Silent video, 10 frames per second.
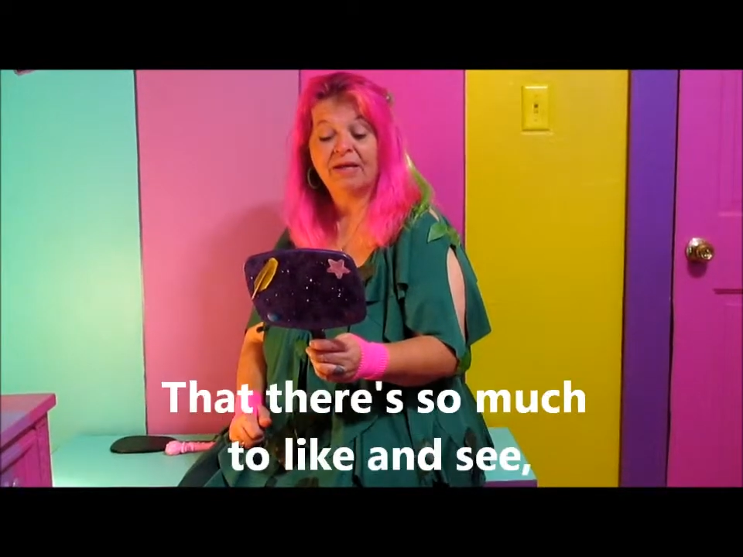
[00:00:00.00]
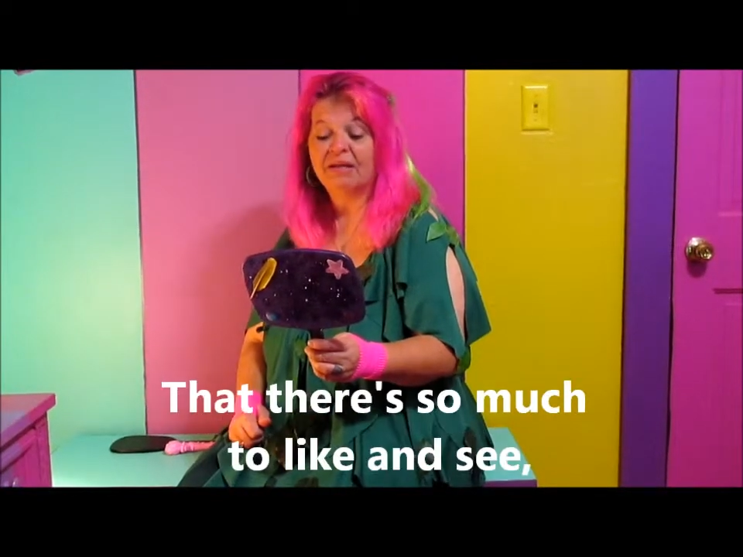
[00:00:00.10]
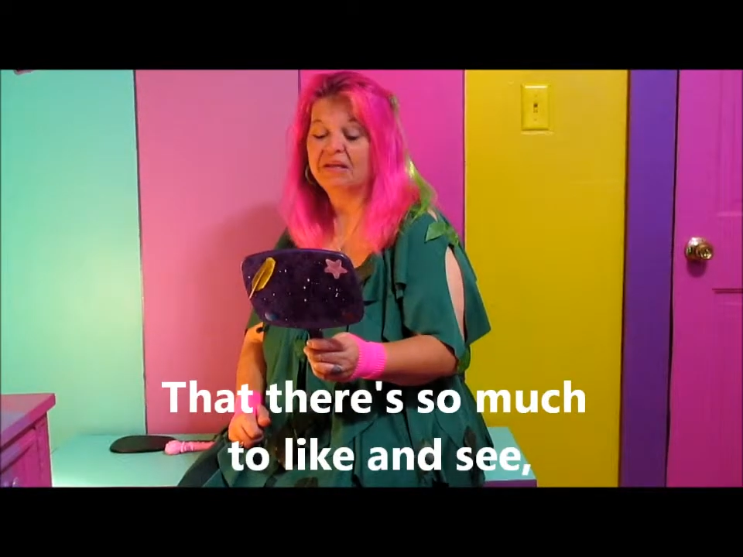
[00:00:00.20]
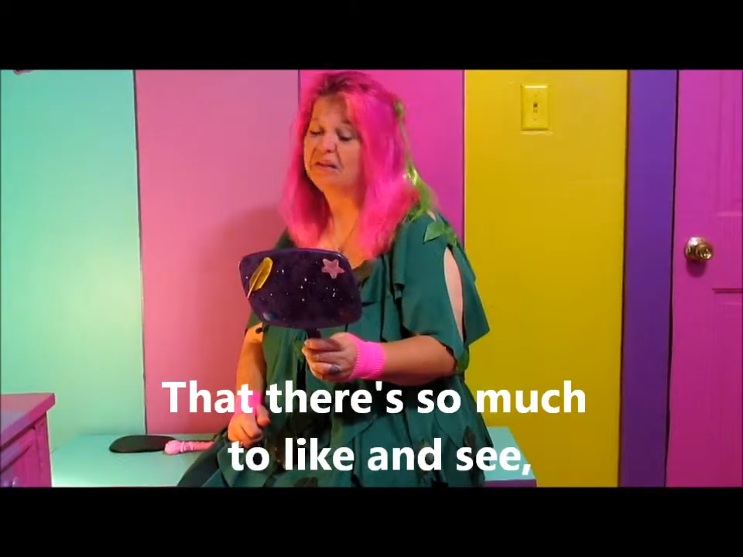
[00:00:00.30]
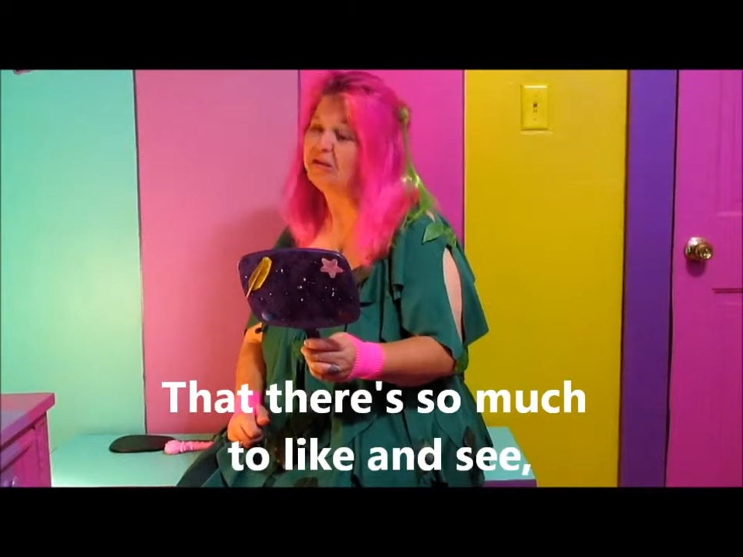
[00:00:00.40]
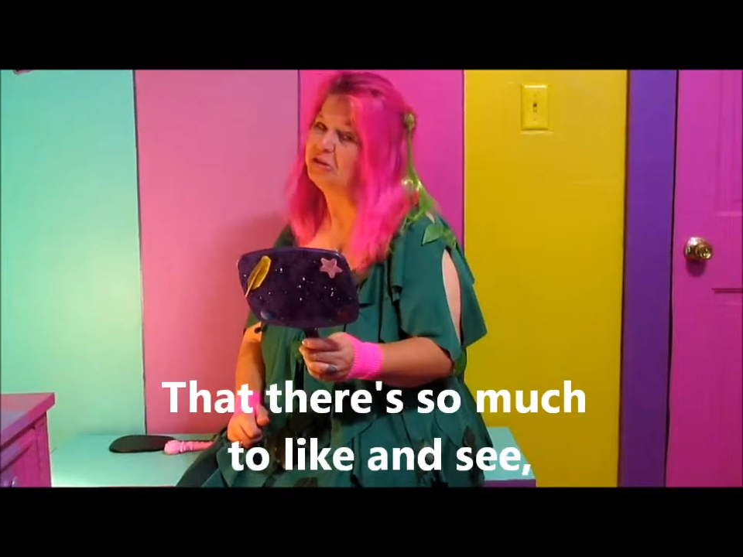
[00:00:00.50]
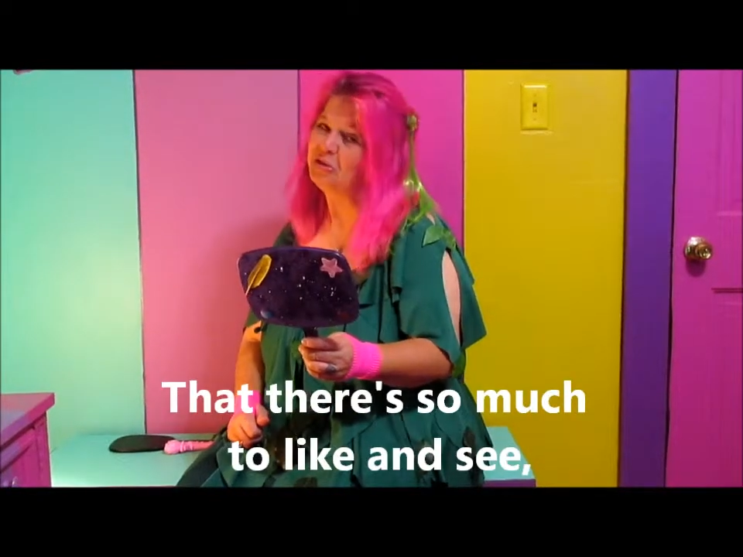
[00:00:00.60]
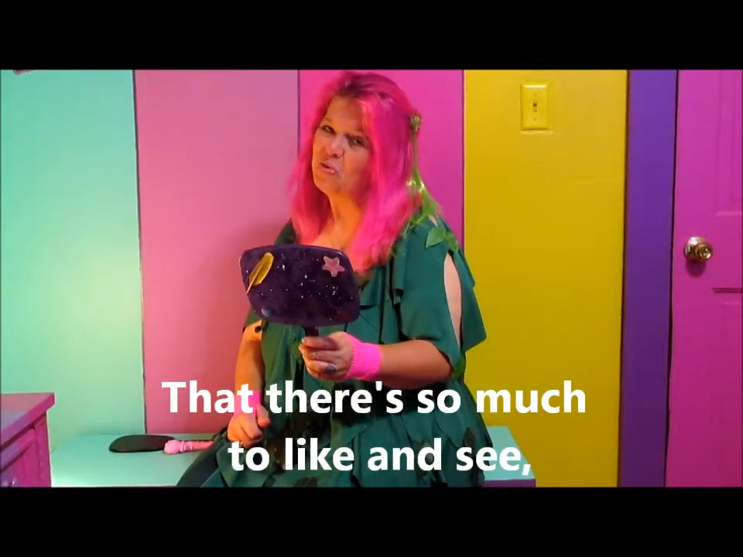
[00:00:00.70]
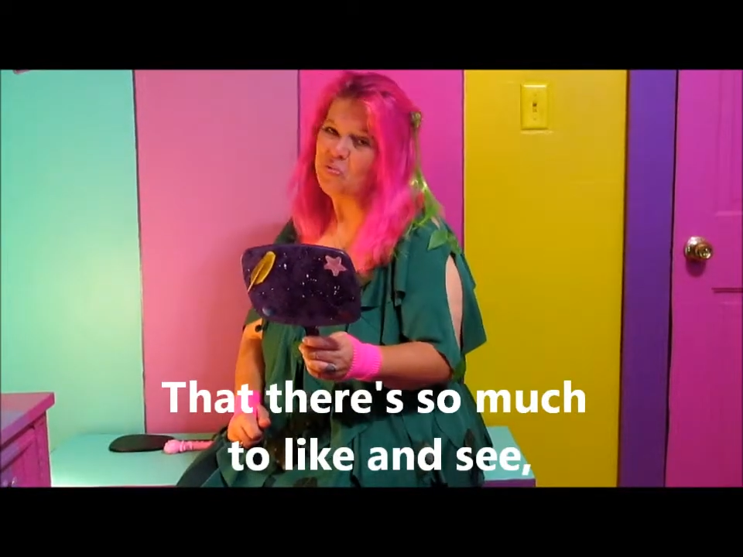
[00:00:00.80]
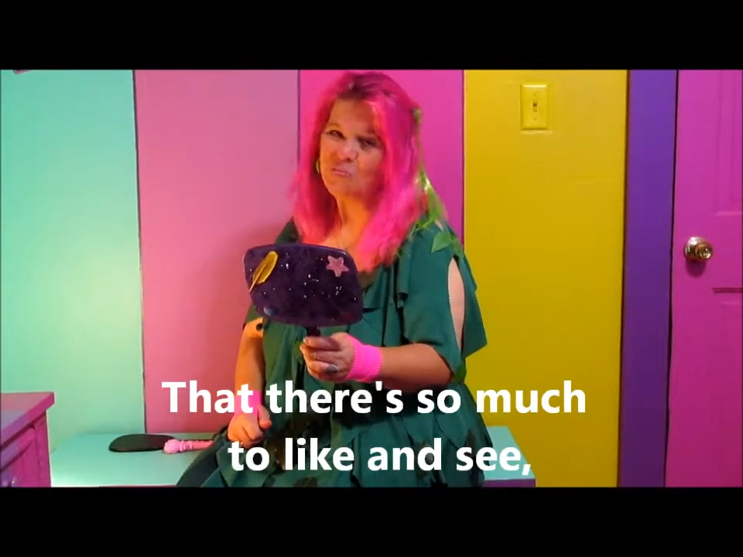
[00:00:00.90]
that there's
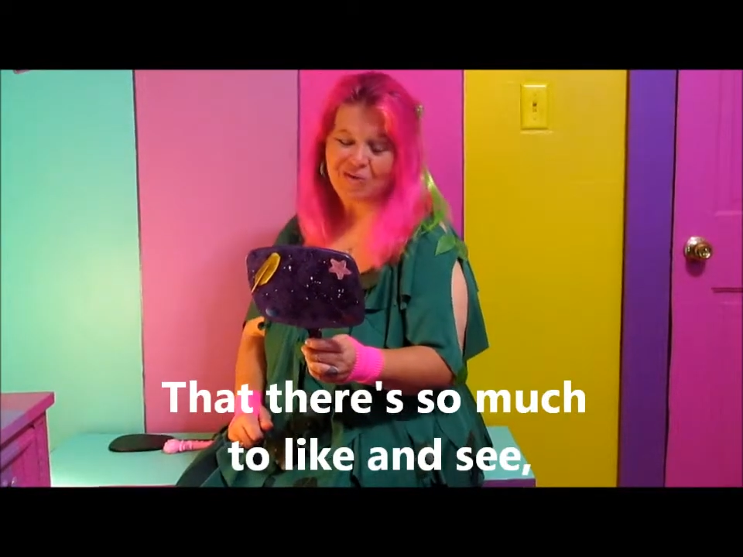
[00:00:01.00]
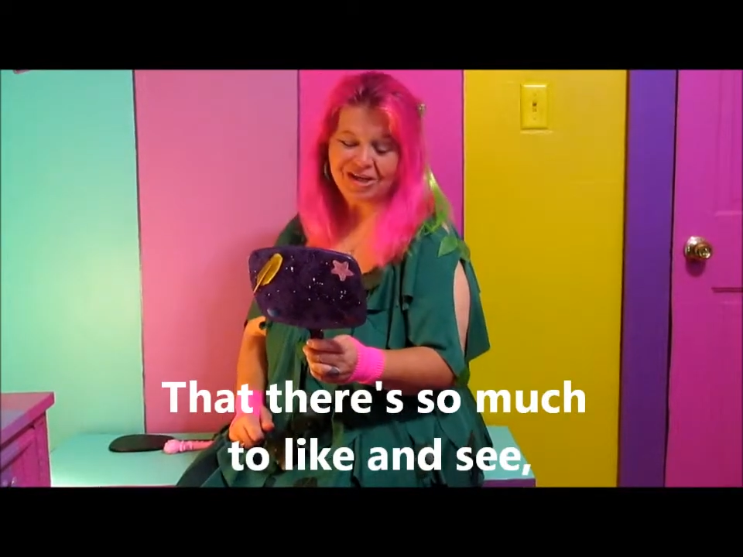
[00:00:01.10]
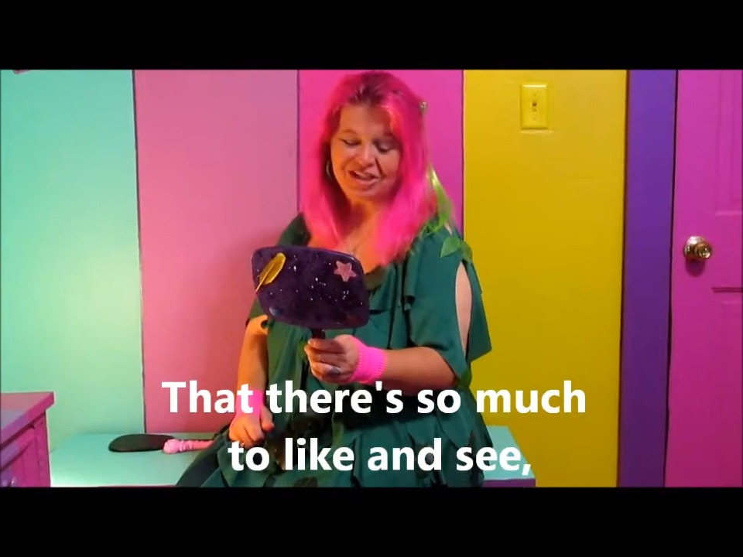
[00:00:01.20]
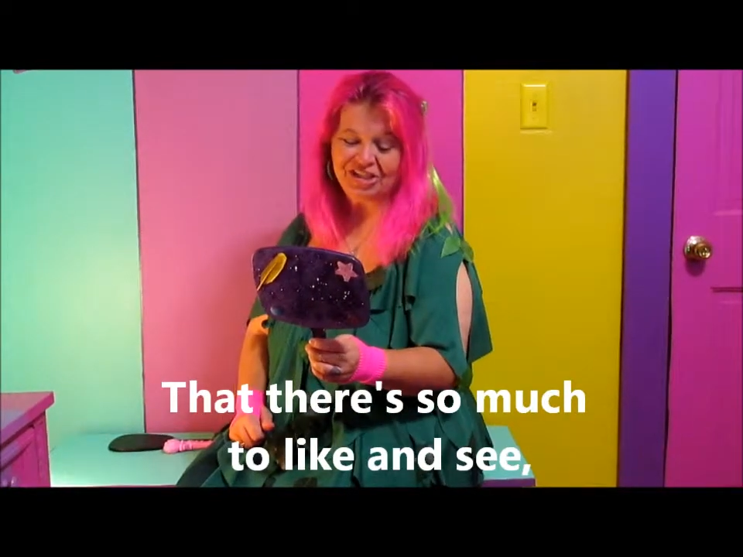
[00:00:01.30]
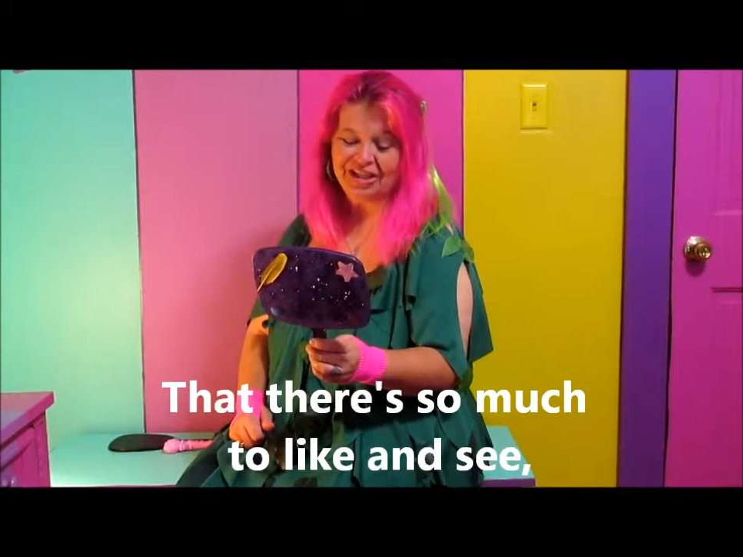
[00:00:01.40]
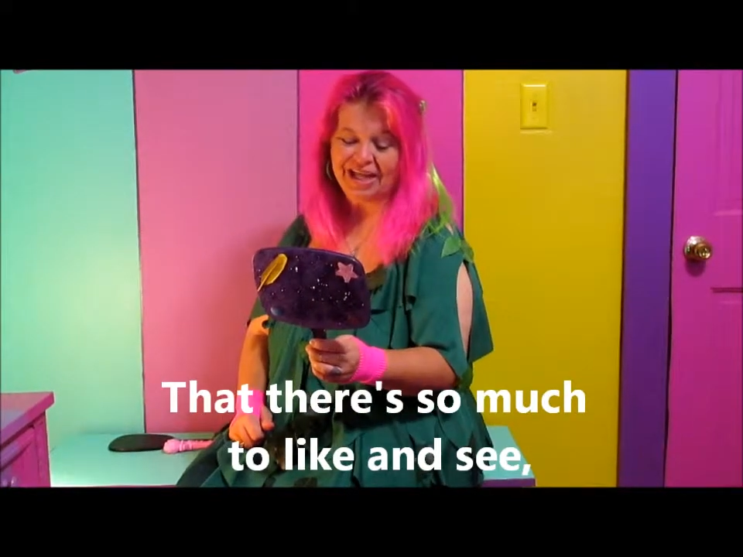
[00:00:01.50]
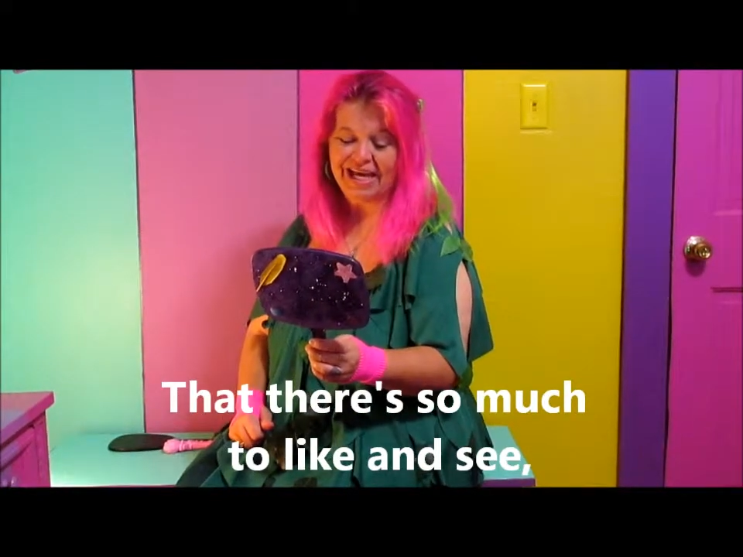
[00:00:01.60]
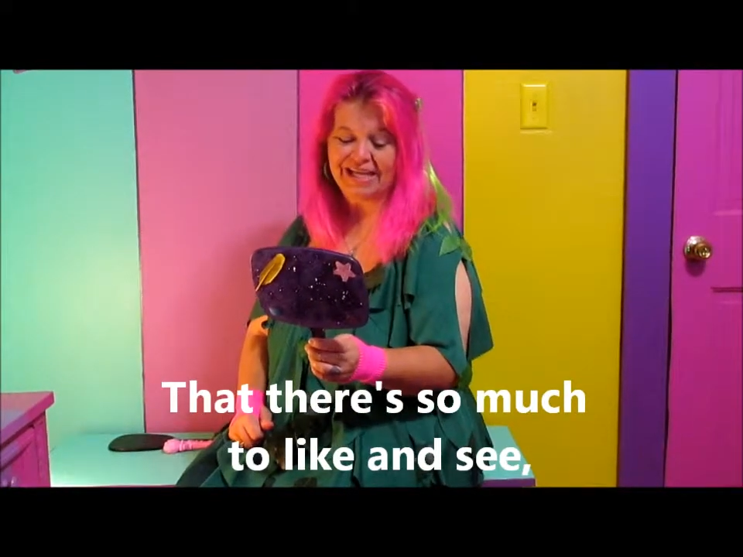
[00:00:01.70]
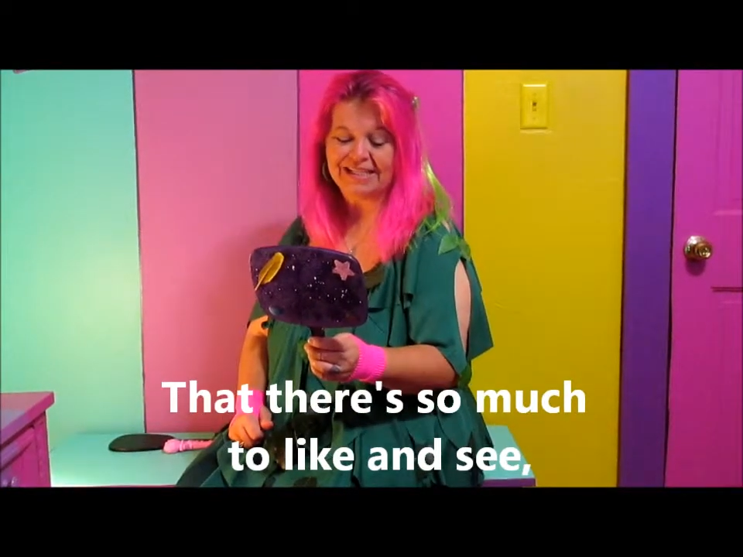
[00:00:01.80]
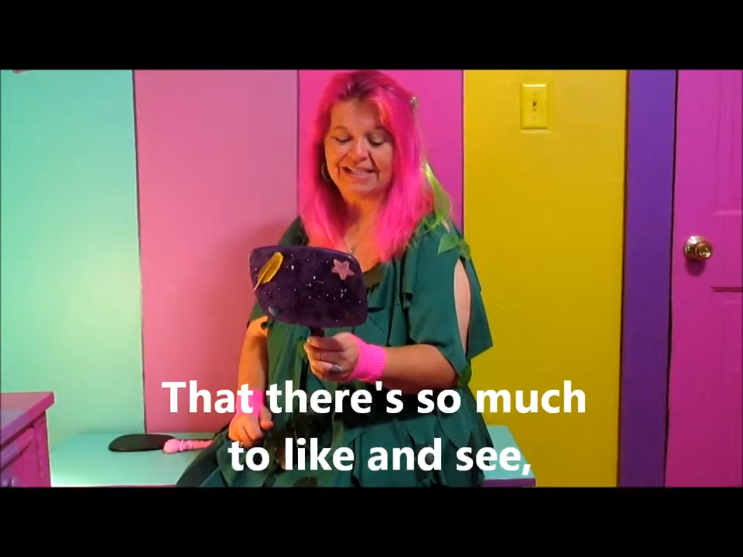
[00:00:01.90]
so much to
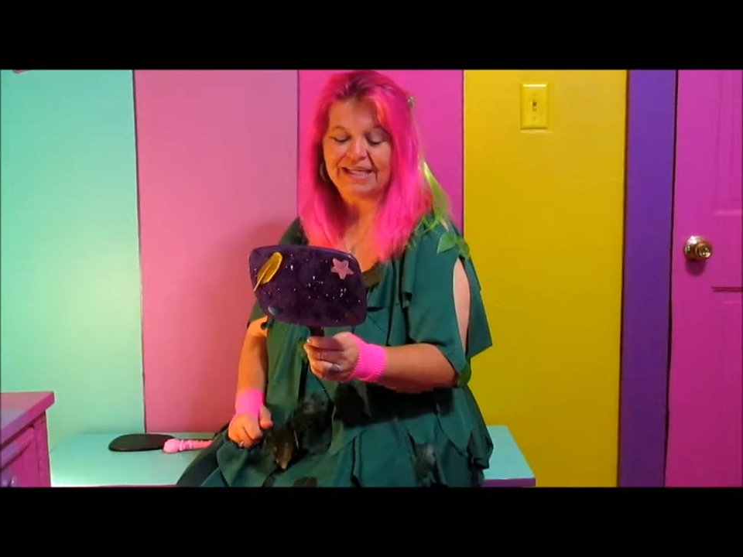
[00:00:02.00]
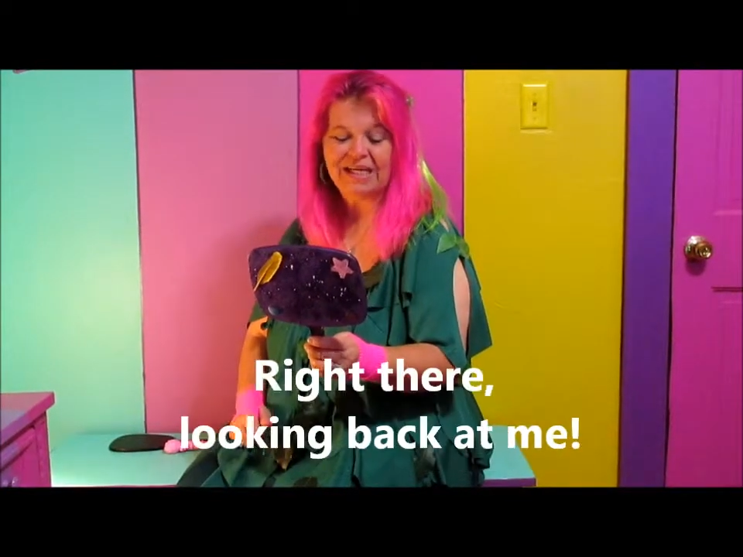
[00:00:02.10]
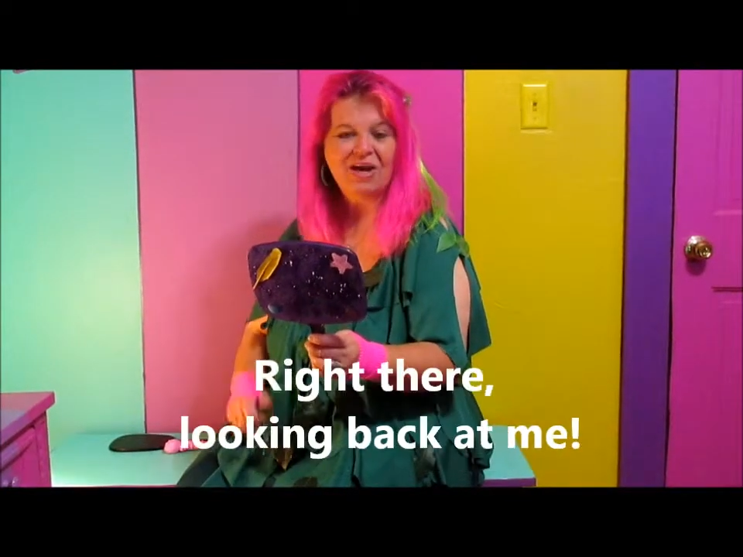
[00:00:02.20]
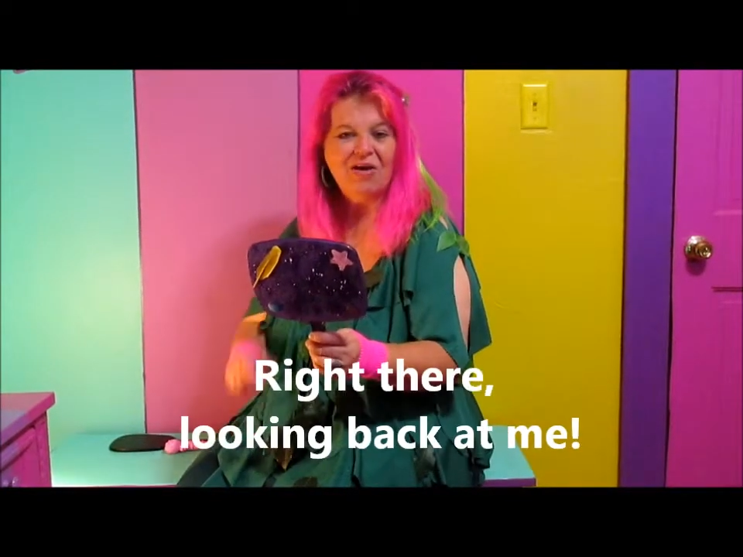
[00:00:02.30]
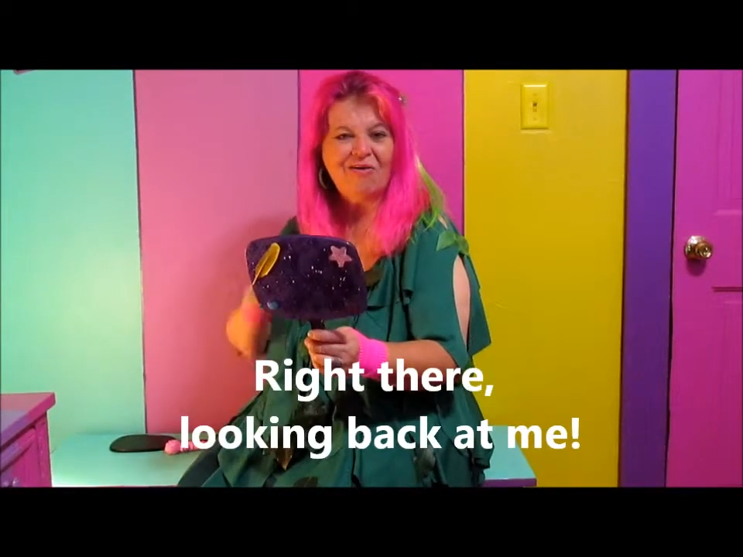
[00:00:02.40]
like and see,